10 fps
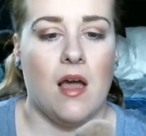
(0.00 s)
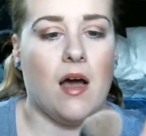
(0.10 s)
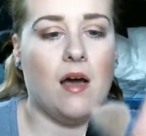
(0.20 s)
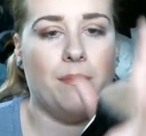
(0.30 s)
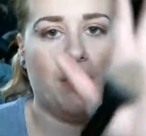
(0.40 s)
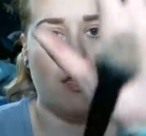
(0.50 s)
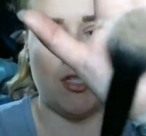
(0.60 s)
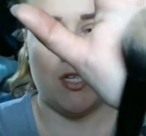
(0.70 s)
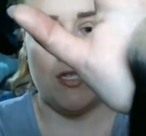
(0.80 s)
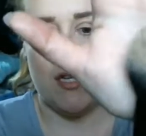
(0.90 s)
But
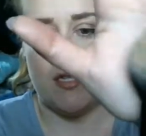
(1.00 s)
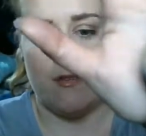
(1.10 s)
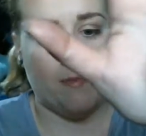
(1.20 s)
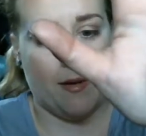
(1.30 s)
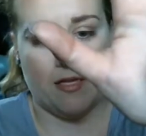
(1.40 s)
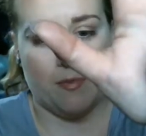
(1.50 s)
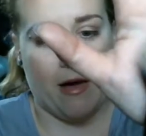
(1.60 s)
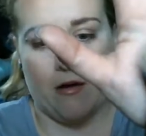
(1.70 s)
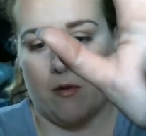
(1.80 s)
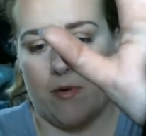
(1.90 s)
it's a
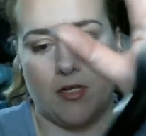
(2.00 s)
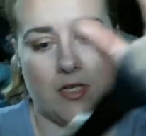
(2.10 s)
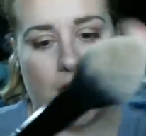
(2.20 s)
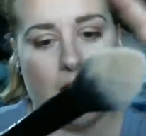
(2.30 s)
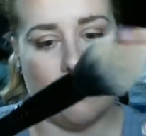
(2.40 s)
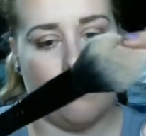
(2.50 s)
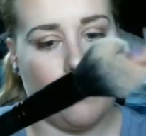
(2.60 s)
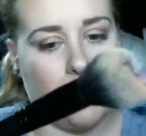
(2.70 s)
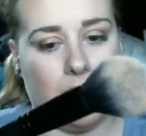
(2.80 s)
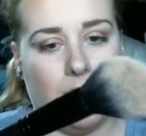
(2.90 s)
powder brush that has a
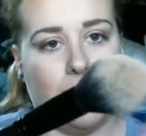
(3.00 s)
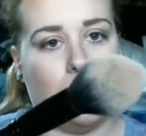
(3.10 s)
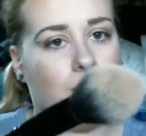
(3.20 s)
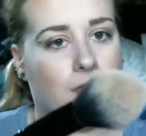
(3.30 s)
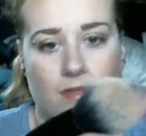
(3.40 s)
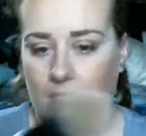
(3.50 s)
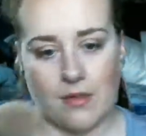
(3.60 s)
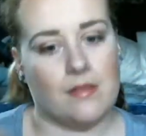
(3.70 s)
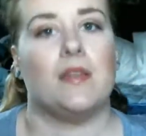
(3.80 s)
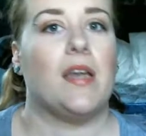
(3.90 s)
point to it, just
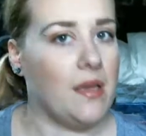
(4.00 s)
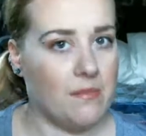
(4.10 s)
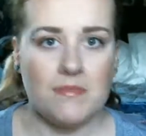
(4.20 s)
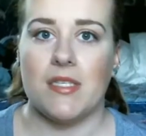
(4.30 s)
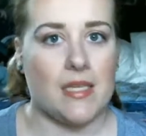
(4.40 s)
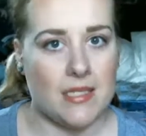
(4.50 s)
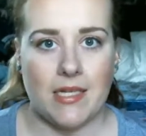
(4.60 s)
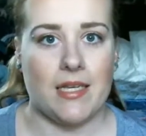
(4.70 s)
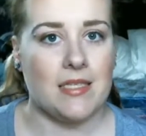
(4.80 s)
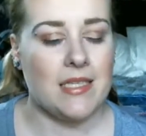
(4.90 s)
like the name says it
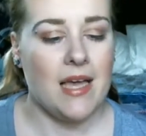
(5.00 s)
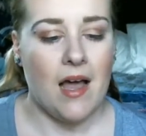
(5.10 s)
is.